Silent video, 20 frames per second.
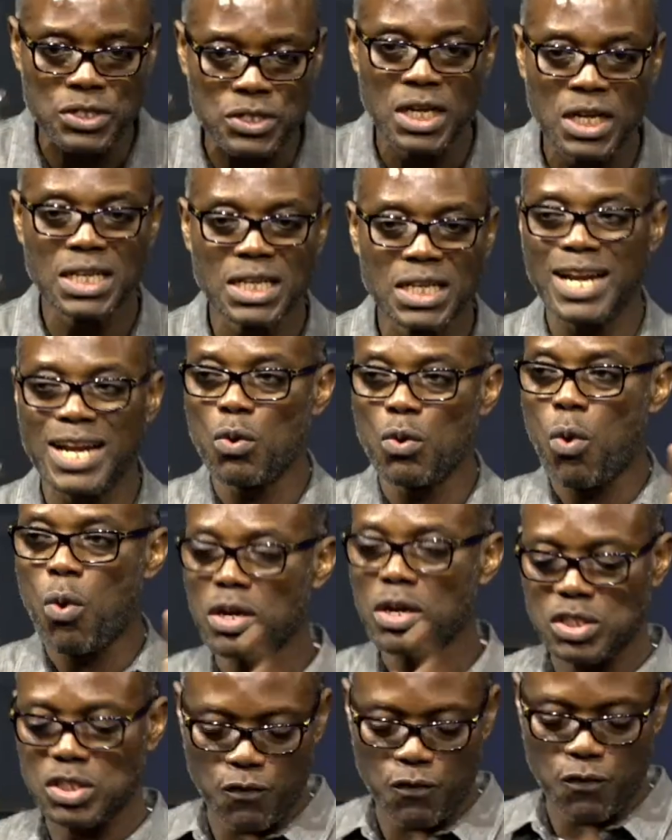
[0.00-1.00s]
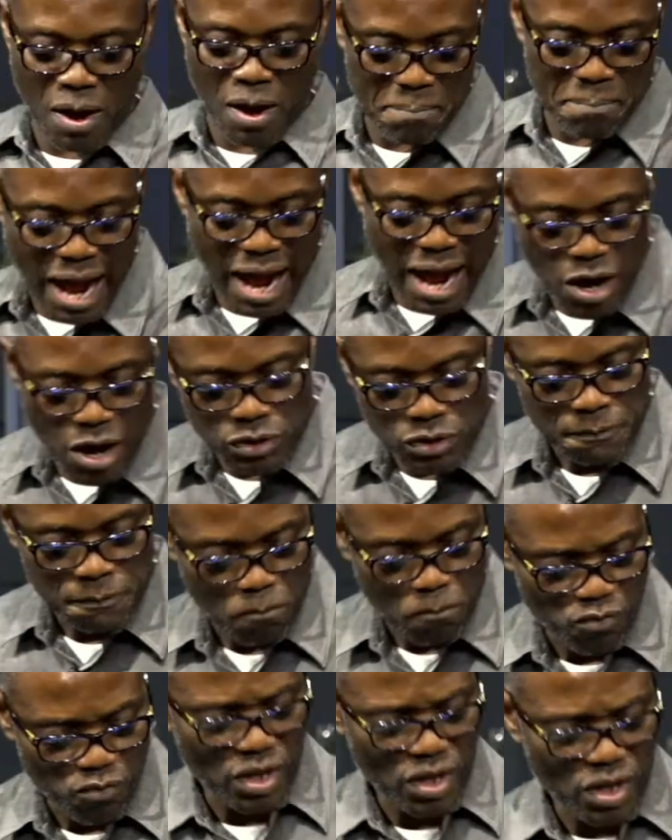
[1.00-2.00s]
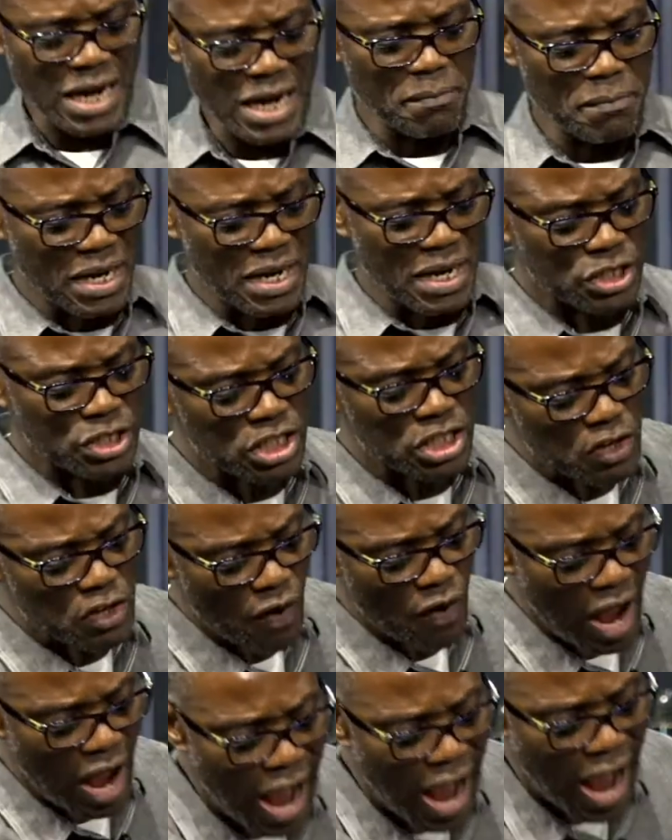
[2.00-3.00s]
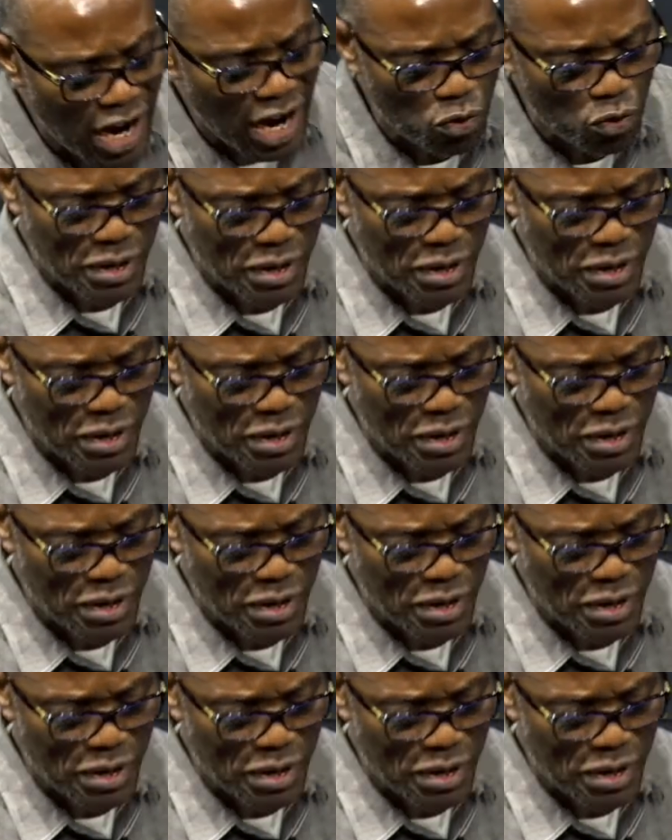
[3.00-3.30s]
that the words of our mouth and the meditations of our heart will be